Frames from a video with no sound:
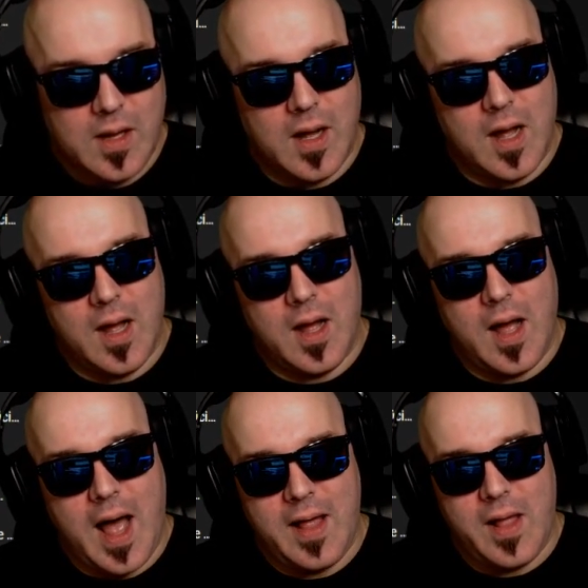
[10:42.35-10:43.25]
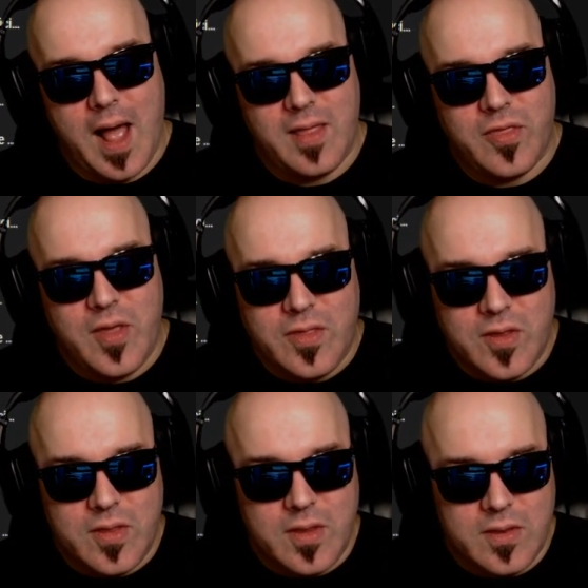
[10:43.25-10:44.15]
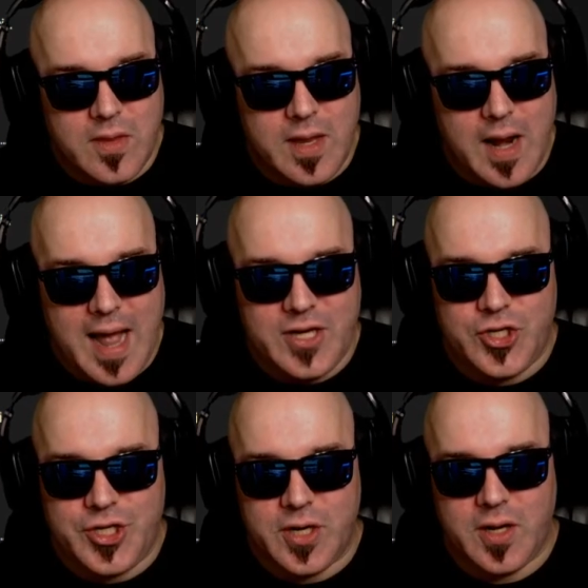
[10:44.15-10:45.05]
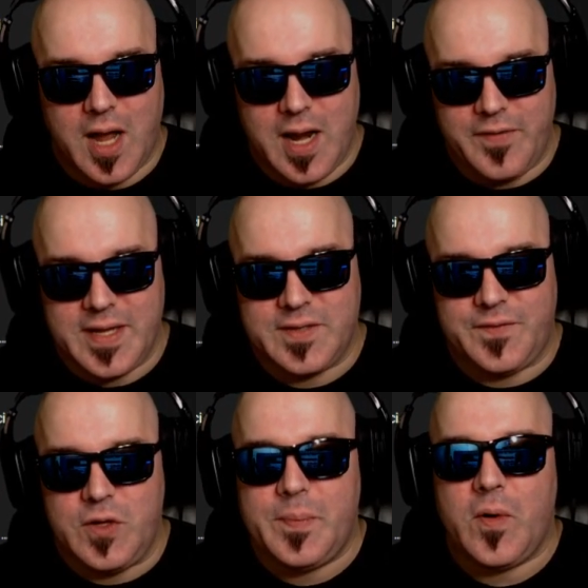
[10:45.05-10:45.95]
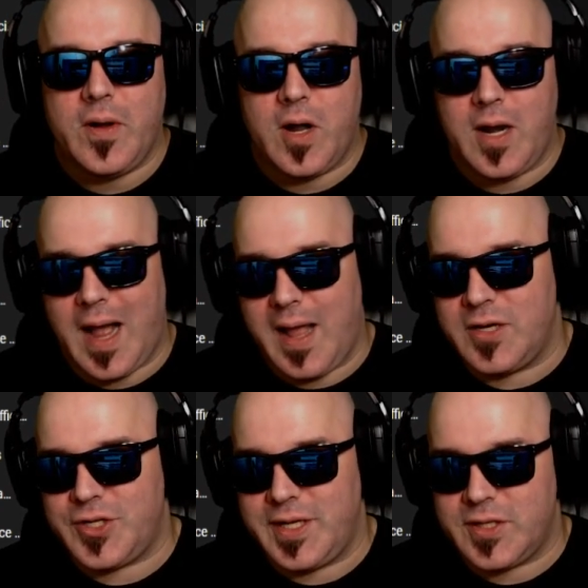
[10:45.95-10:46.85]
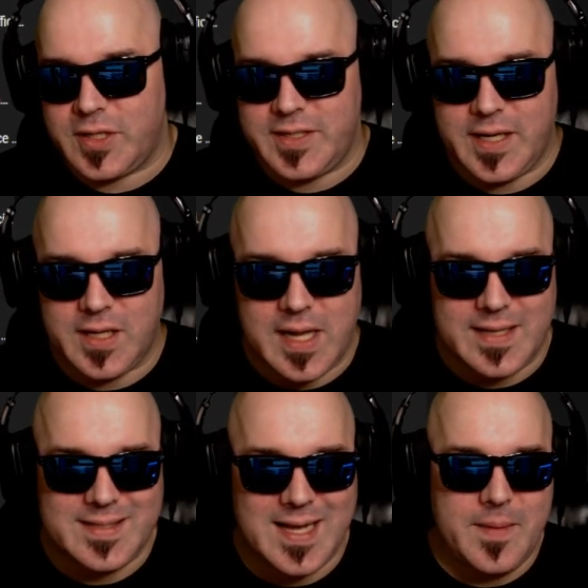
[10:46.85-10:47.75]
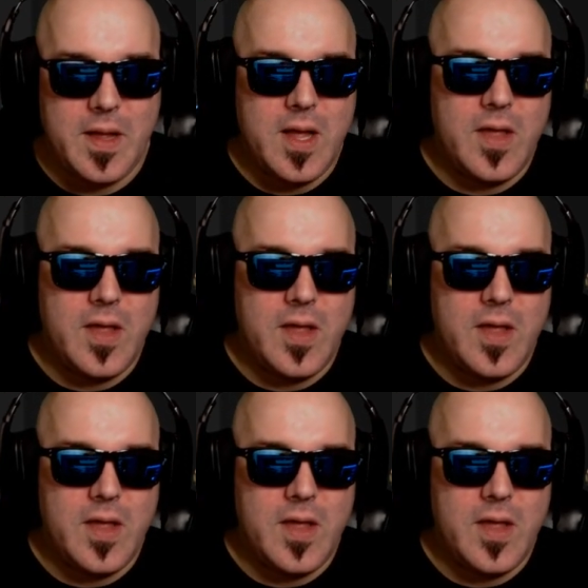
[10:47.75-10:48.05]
I think that I share kind of his viewpoint on it. I understand it's going to take a lot of time.